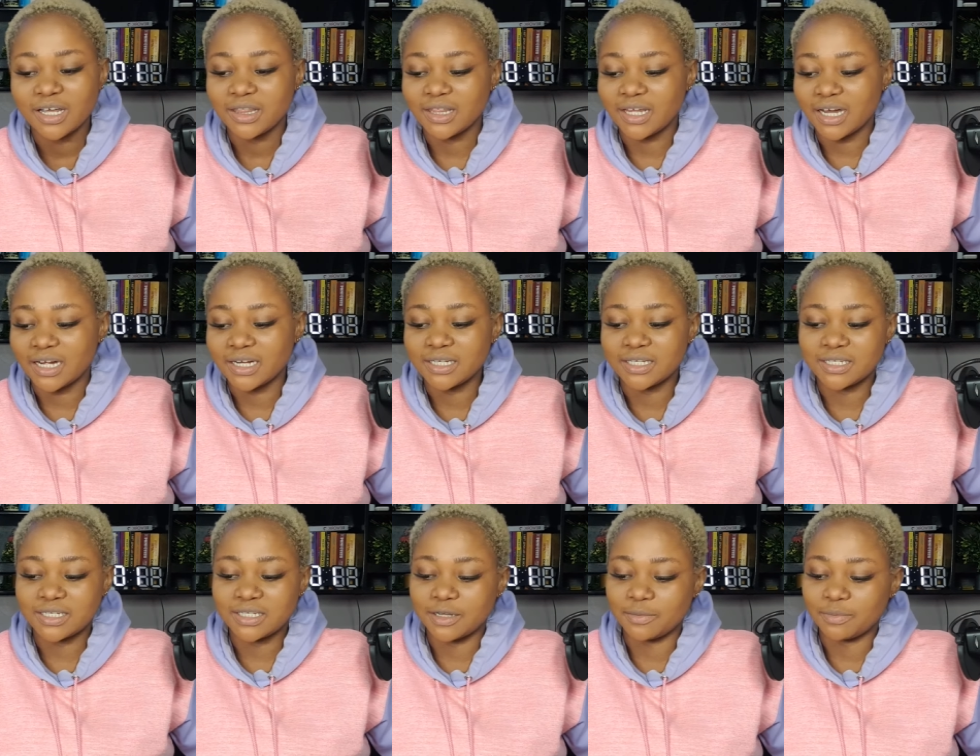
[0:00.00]

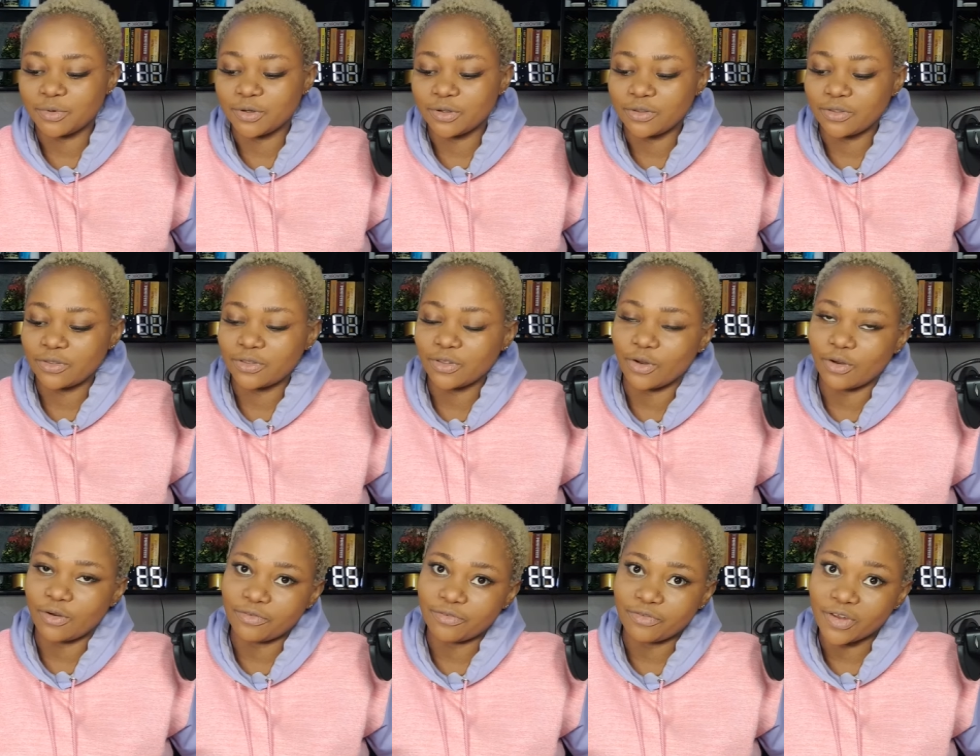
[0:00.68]
That's the month
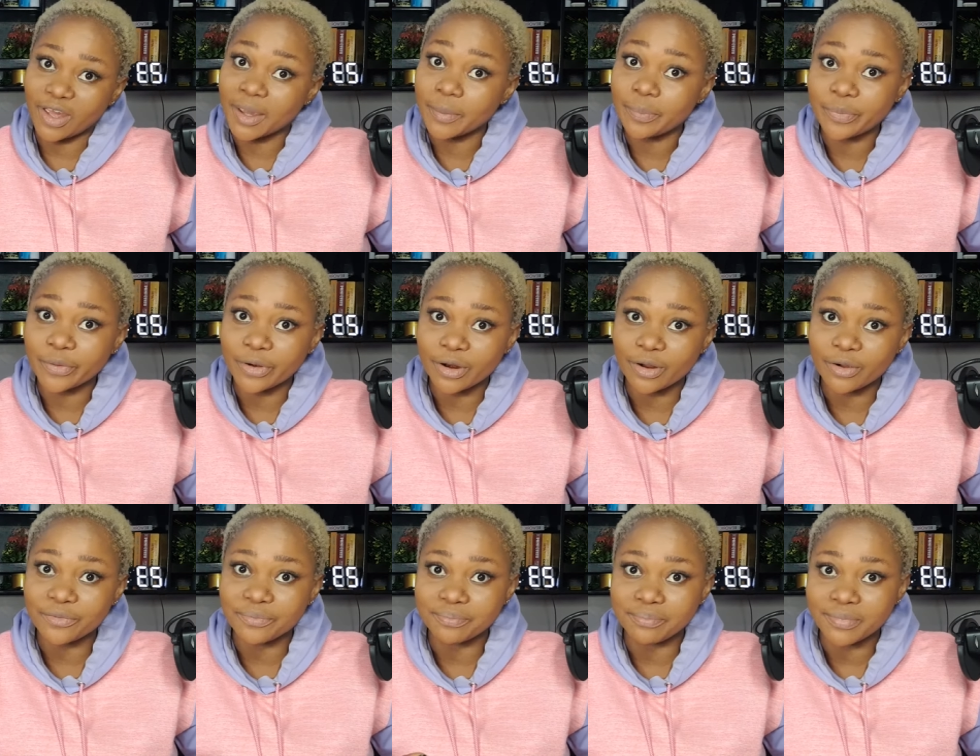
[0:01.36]
of
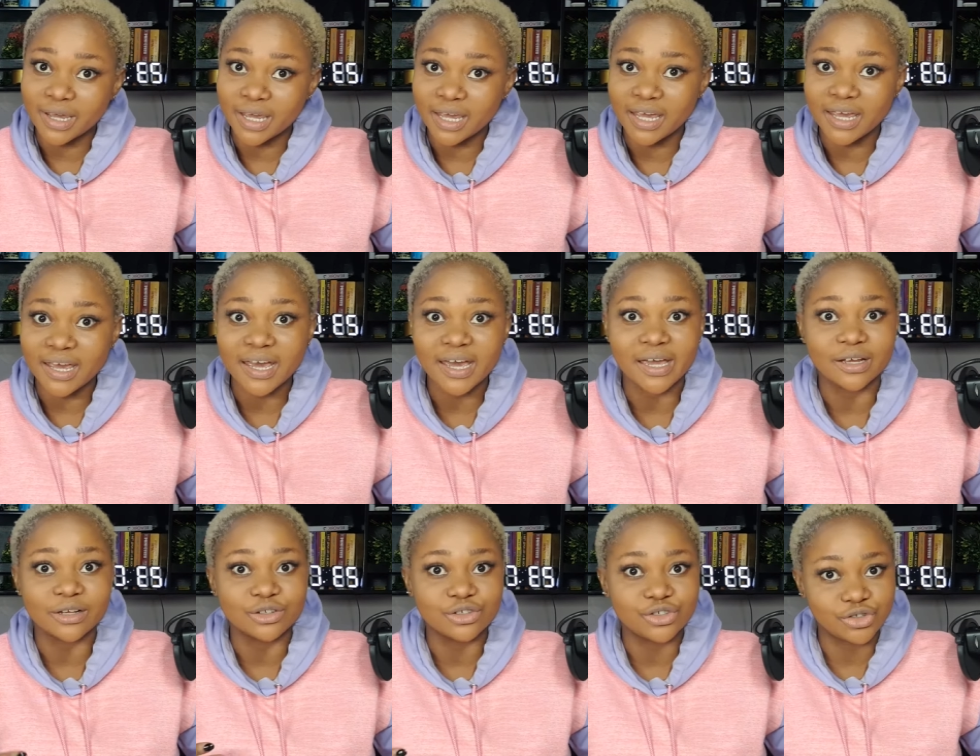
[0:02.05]
April, May,
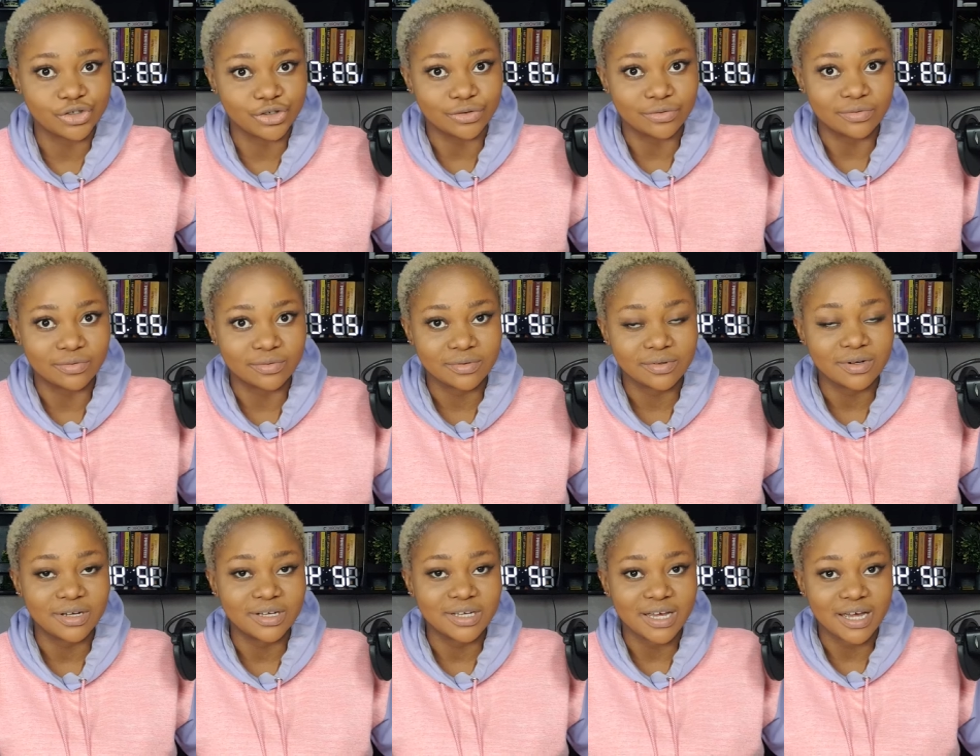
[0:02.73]
and June.
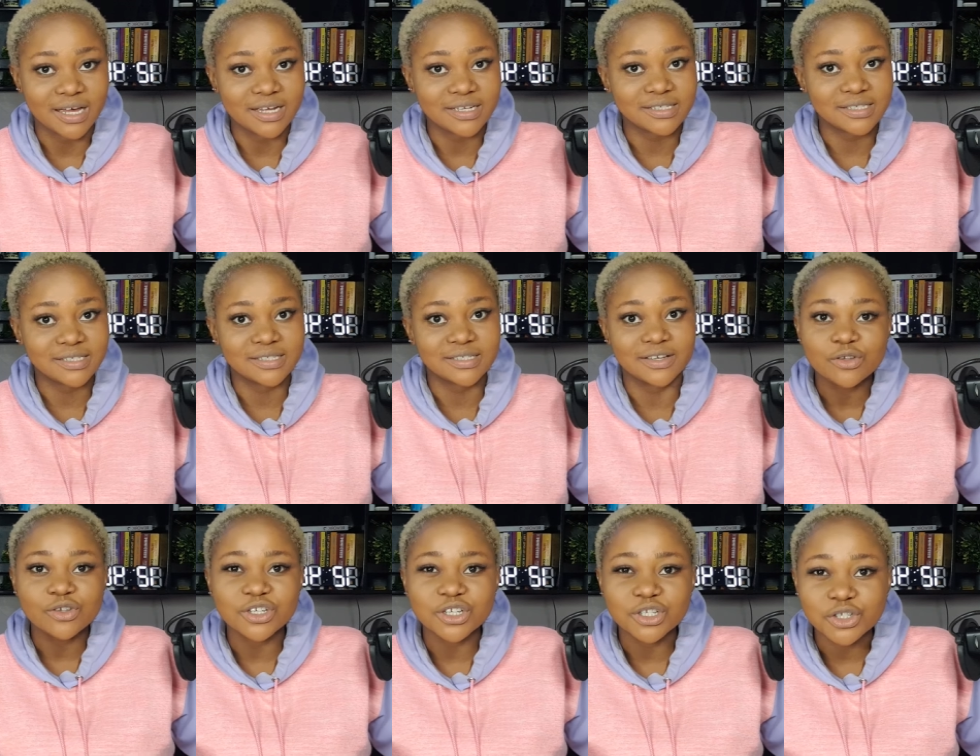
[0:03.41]
Yes.
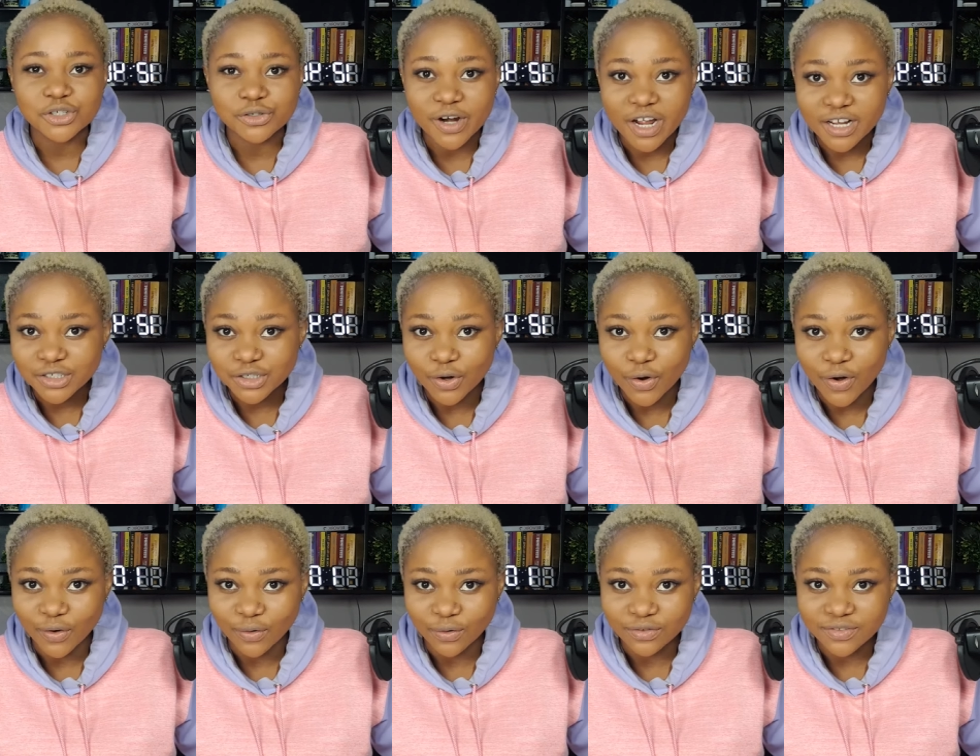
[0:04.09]
So the
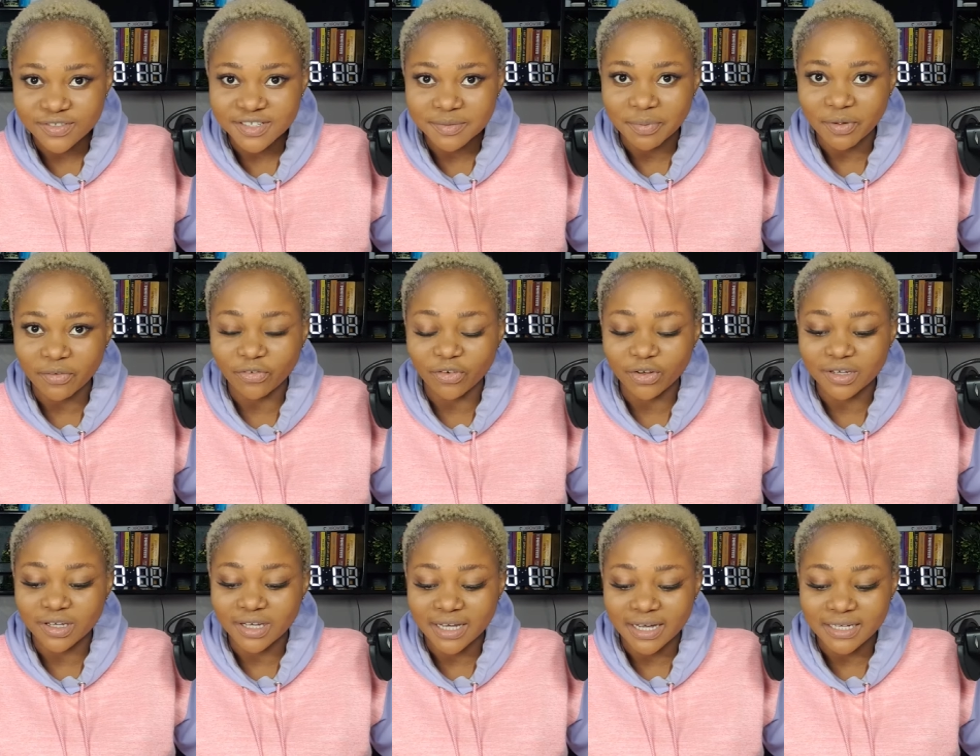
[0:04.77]
threshold before
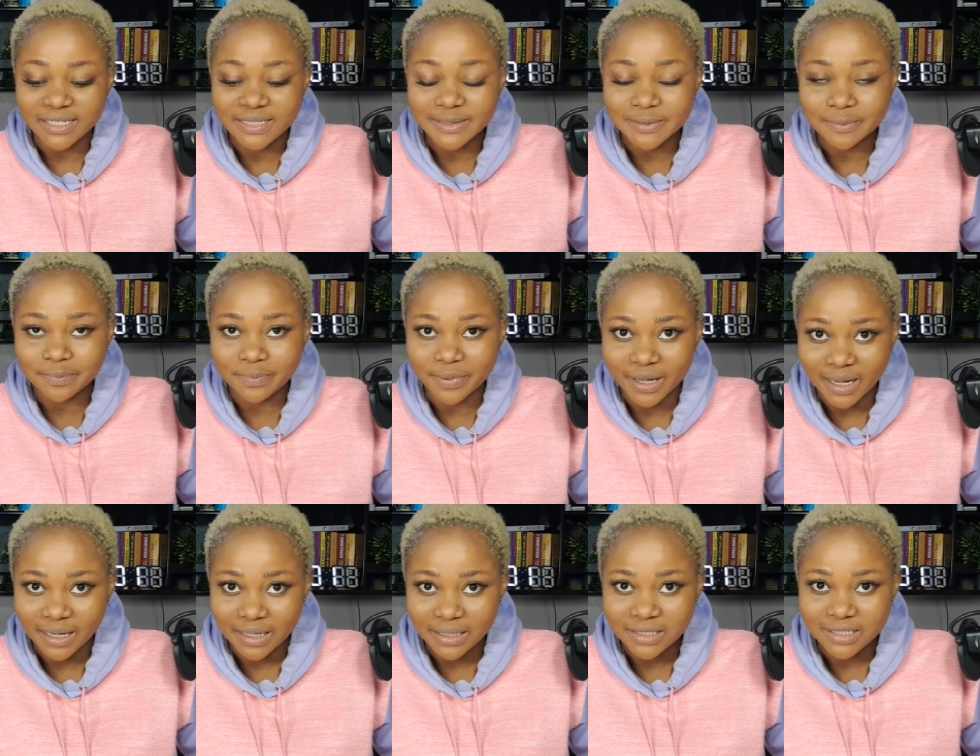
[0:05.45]
you get
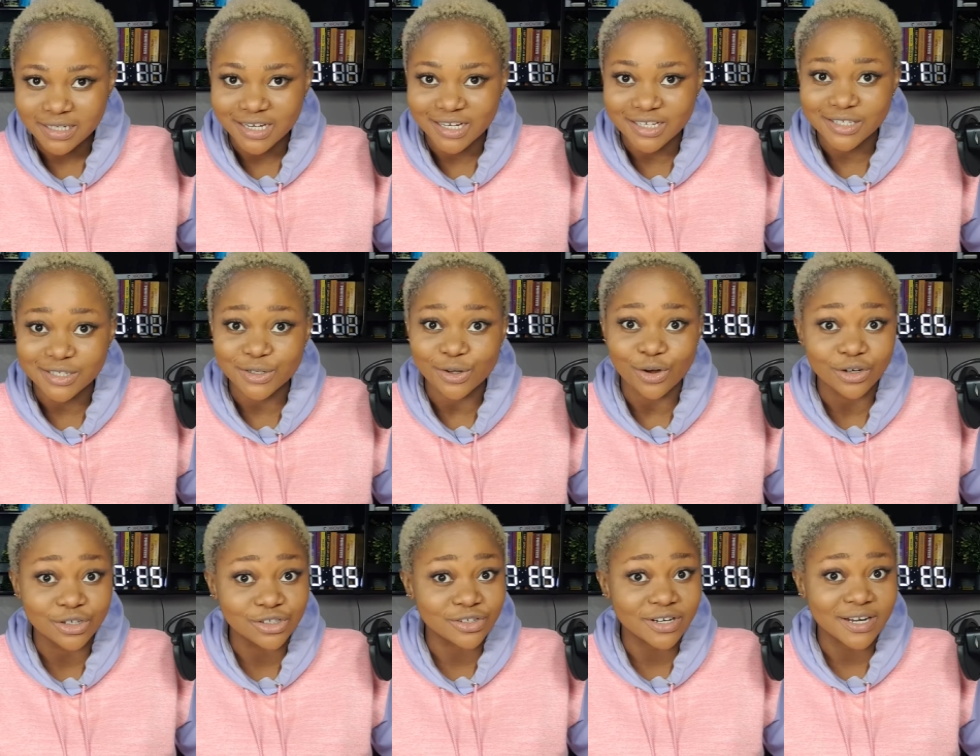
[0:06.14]
paid is
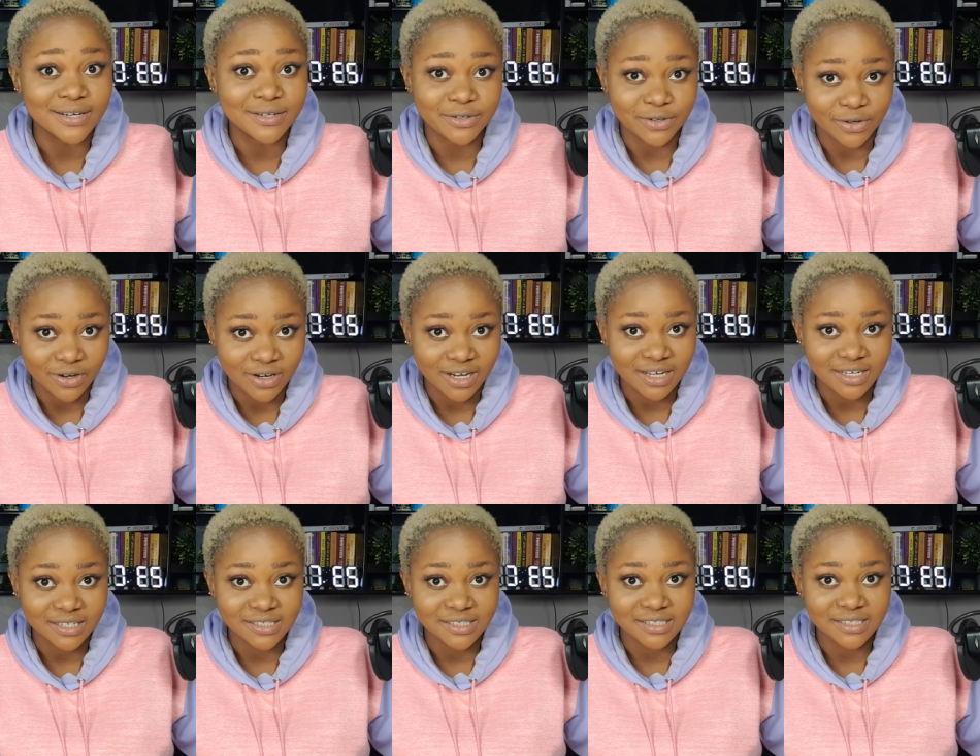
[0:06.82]
hundred
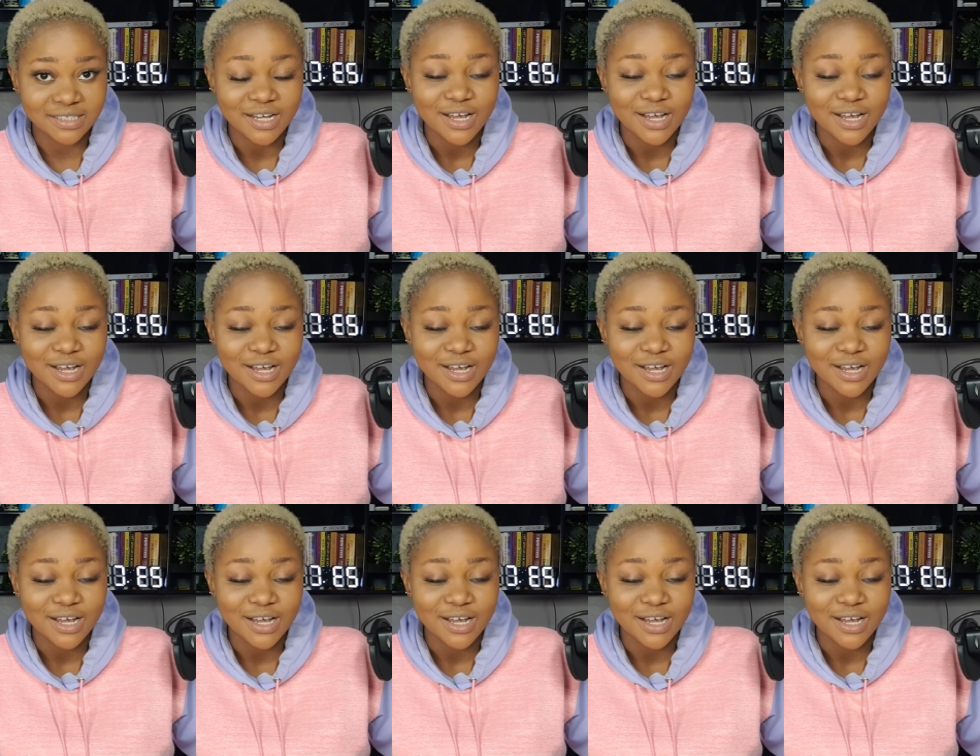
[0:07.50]
dollars.